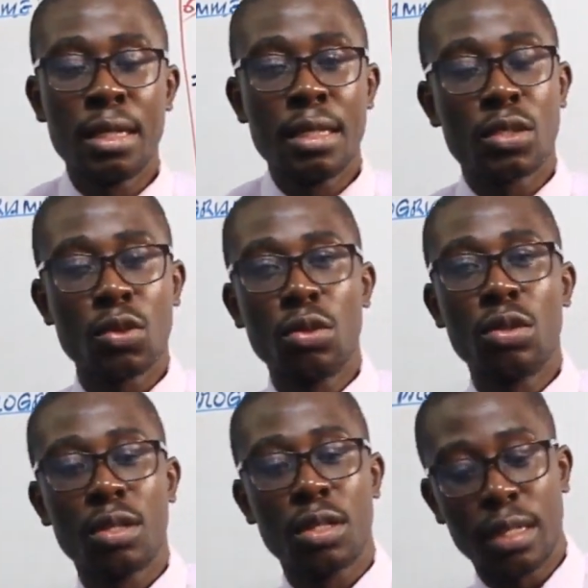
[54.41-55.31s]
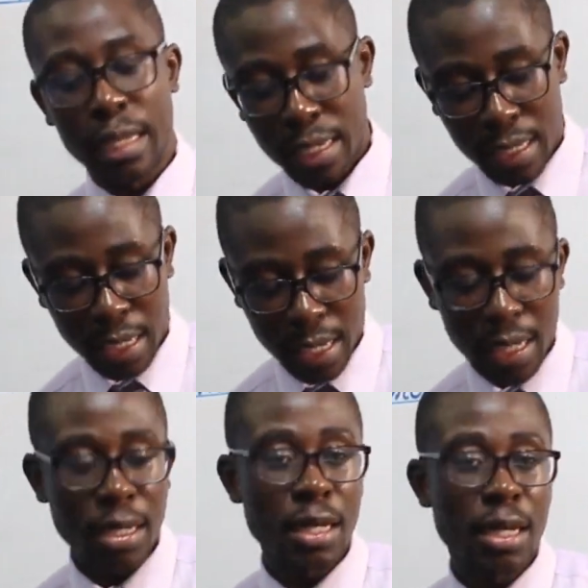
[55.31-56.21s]
So like
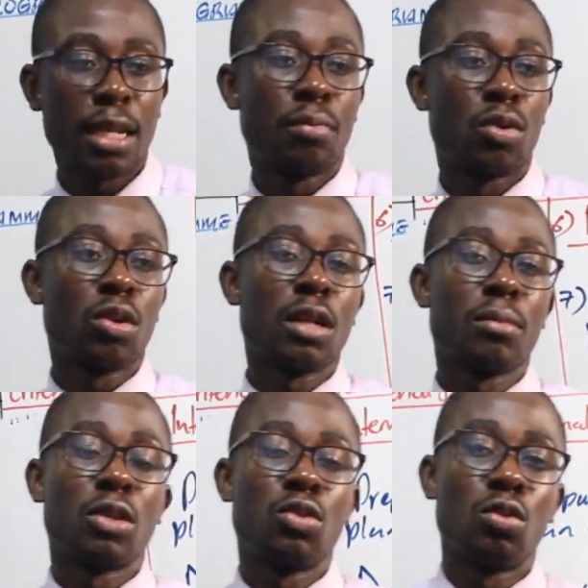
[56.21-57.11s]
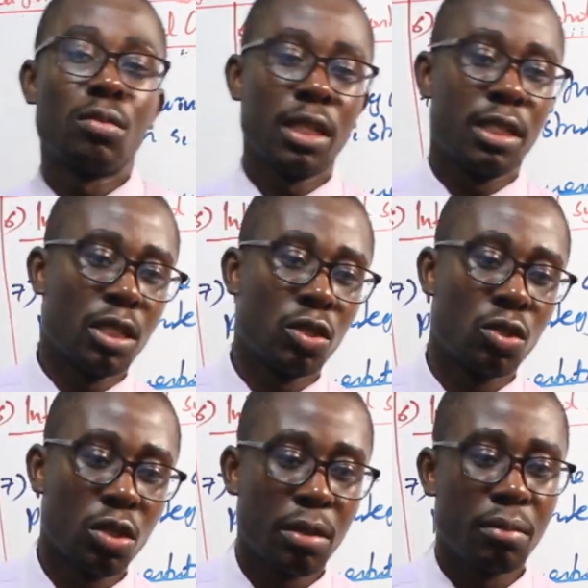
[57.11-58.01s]
any other program that we normally tend to
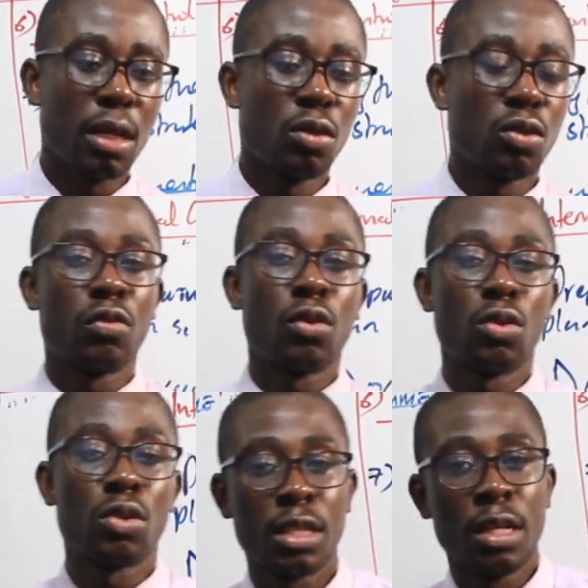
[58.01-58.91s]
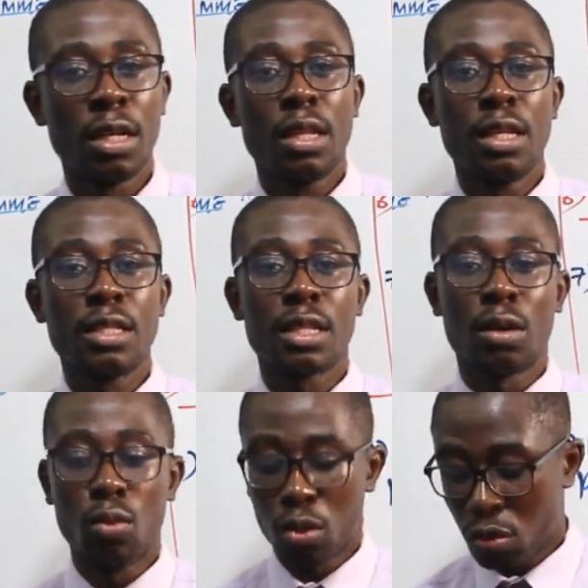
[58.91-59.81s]
talk about, of course, these are
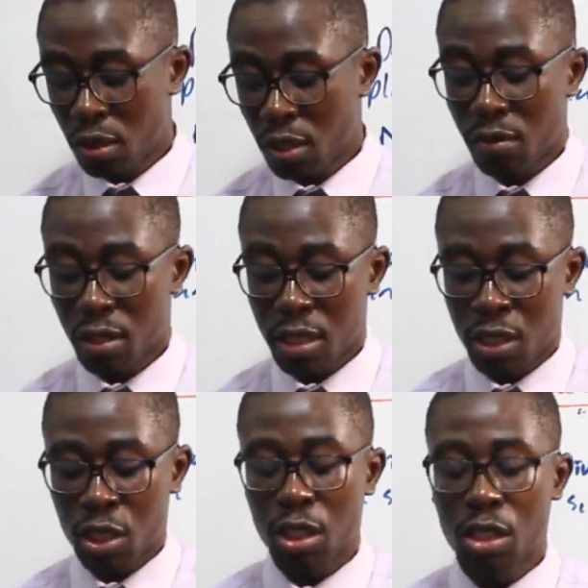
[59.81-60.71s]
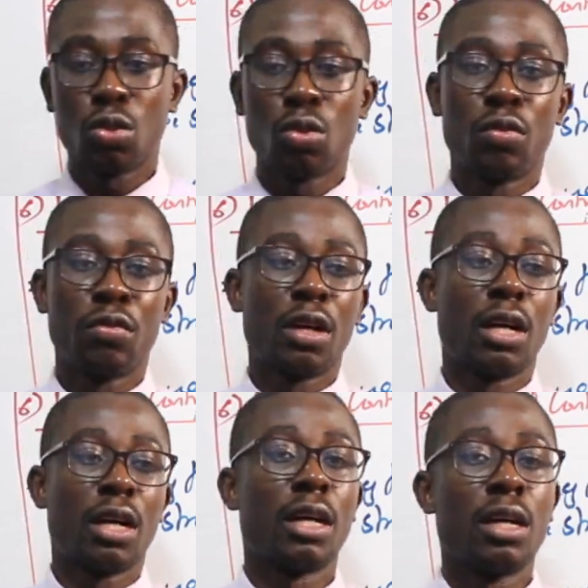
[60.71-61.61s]
what will give us a schedule of
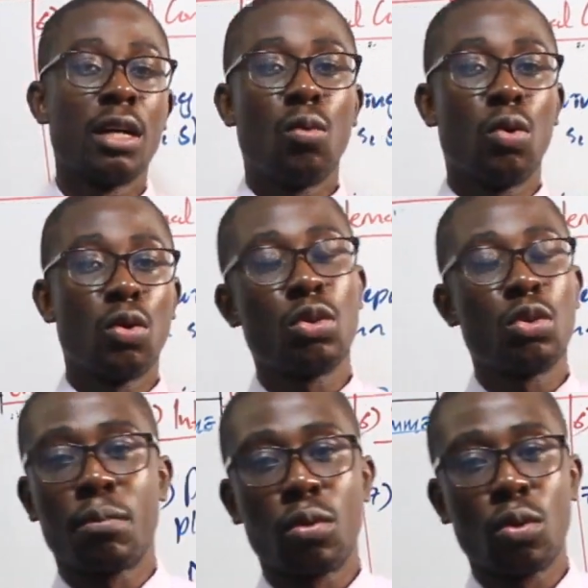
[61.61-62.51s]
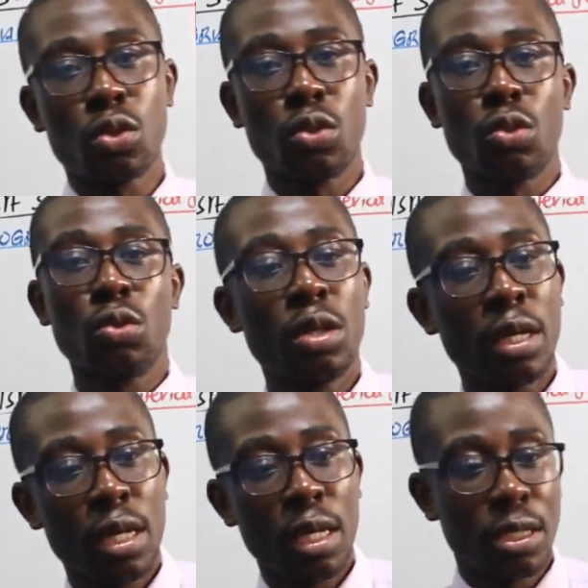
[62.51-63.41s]
what we are supposed to do.
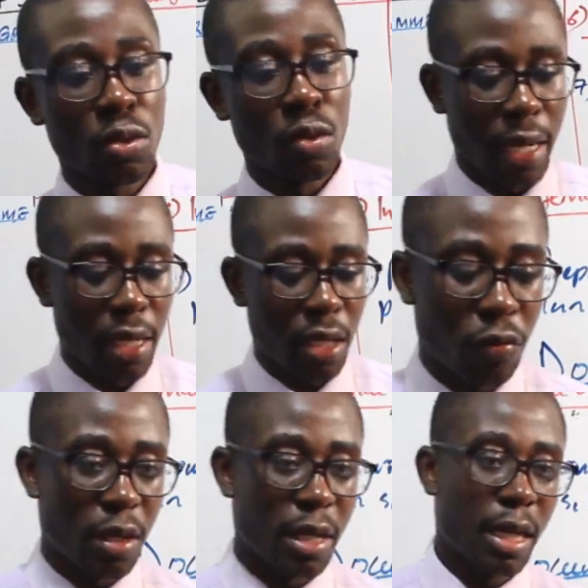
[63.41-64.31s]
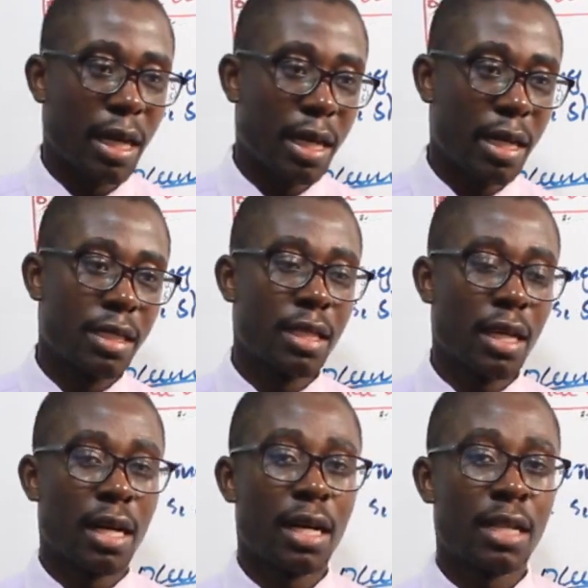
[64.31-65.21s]
It will kind analyze
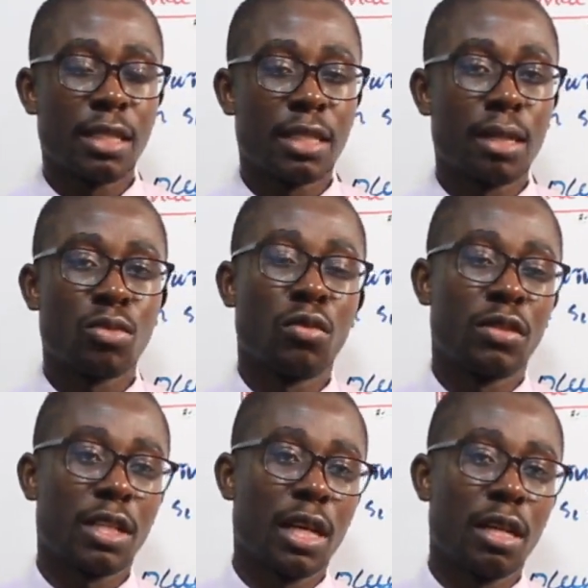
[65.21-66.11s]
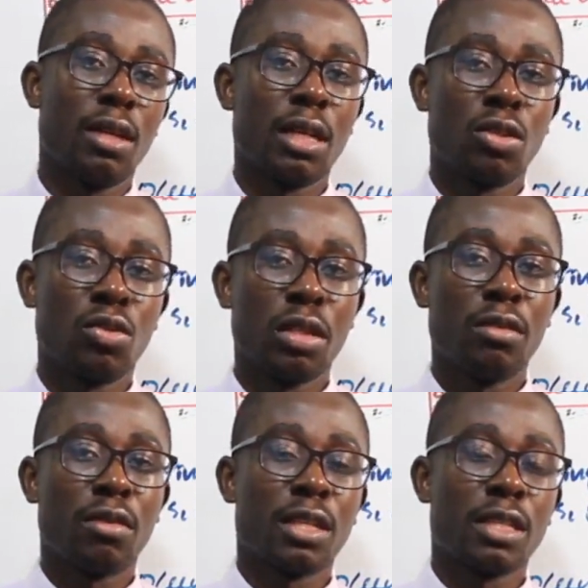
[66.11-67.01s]
us in terms of timing. It will give
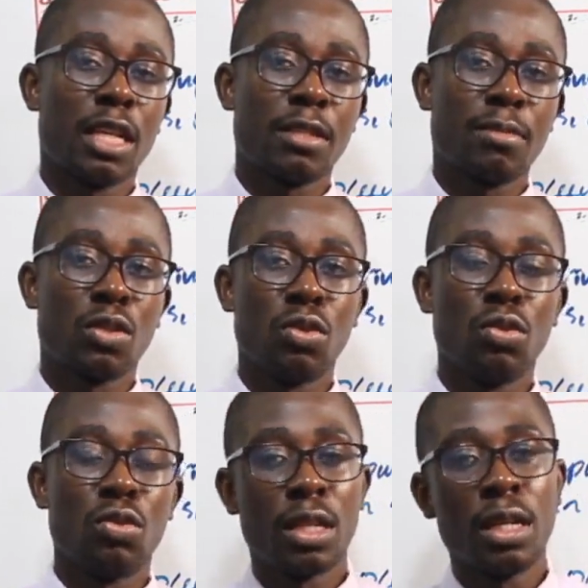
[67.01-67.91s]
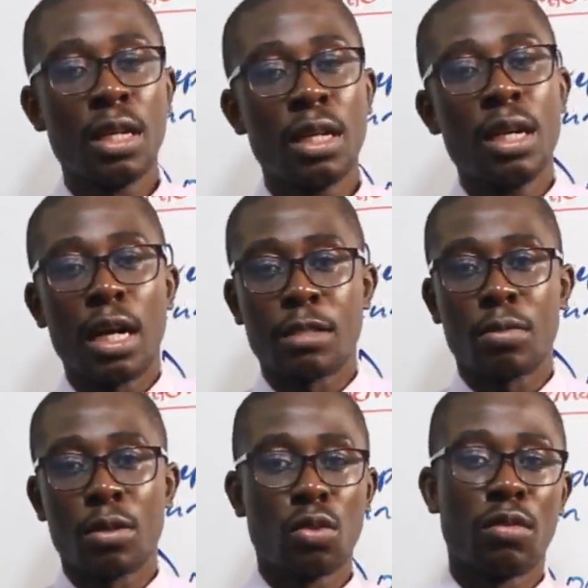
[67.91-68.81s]
us aspect to do with
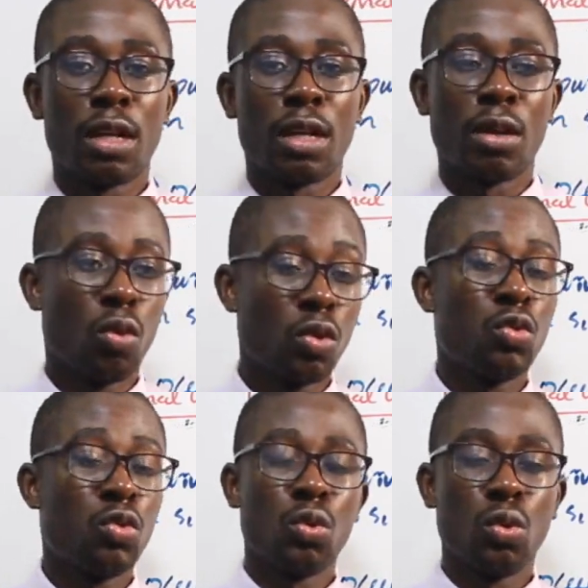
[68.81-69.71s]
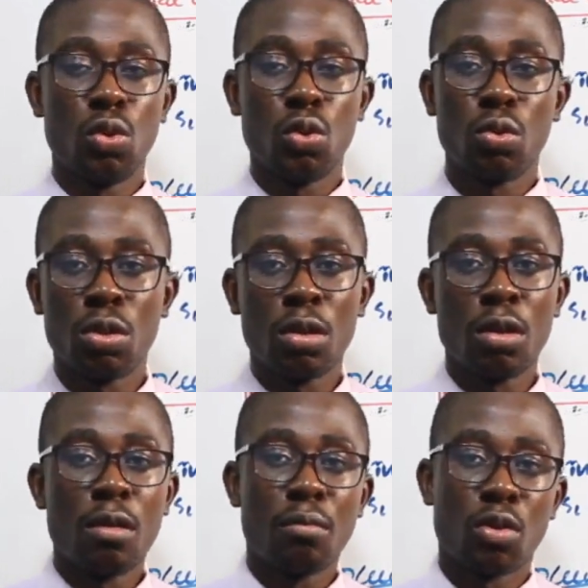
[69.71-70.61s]
aspect of what we should do.
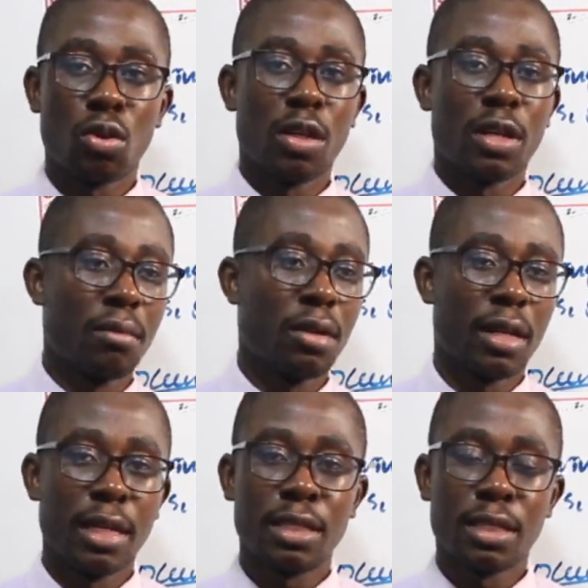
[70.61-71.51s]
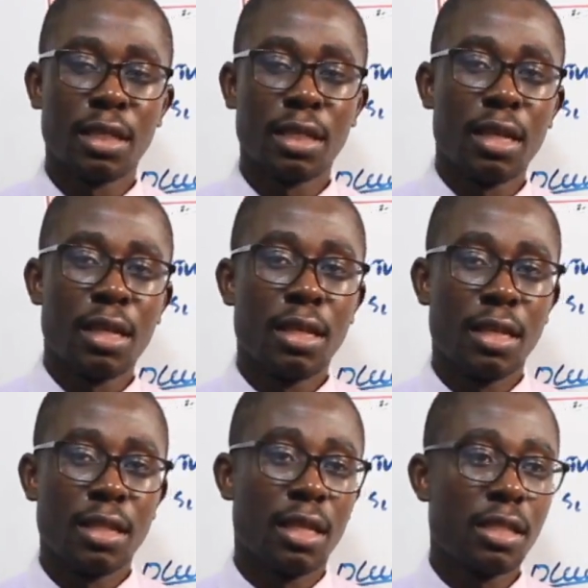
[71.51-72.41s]
Program, right?
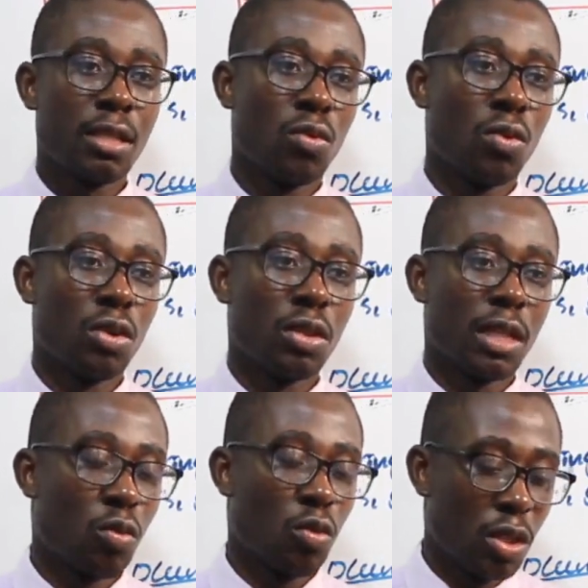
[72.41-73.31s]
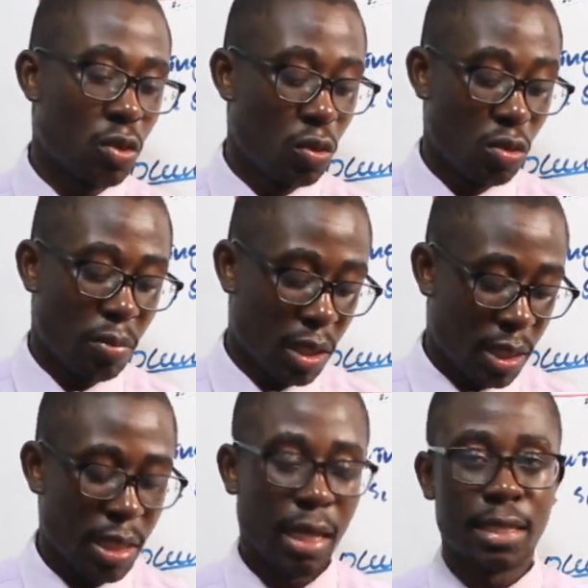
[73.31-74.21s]
This is what I'm going to do a
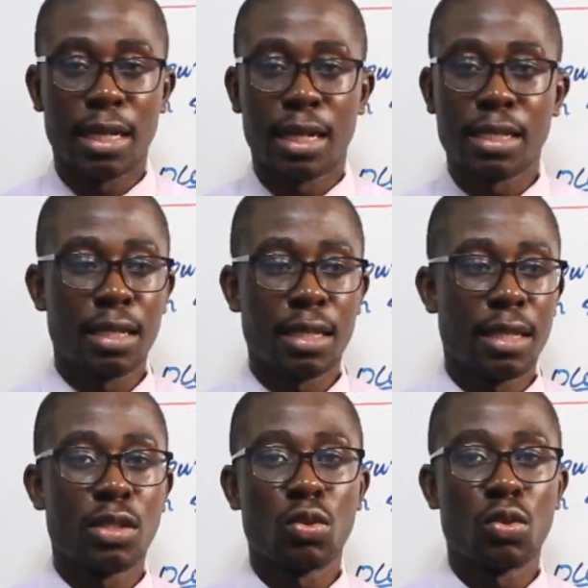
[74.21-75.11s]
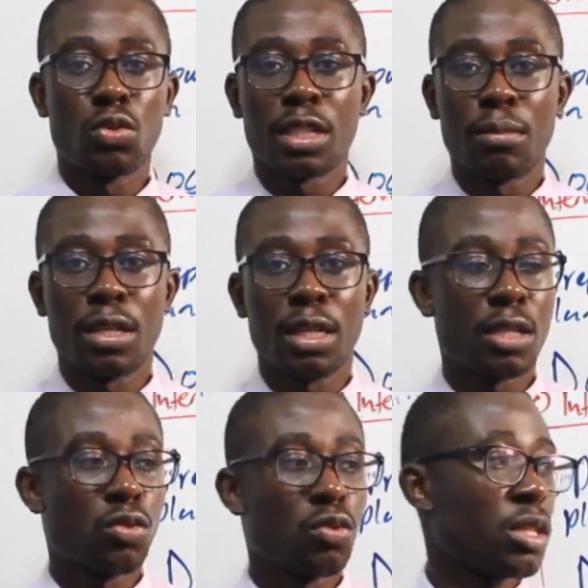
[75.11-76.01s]
particular task. That is what you're terming it as
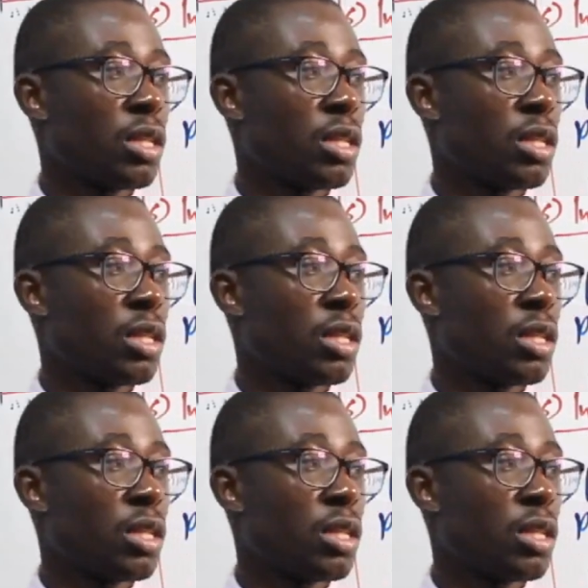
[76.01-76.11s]
what?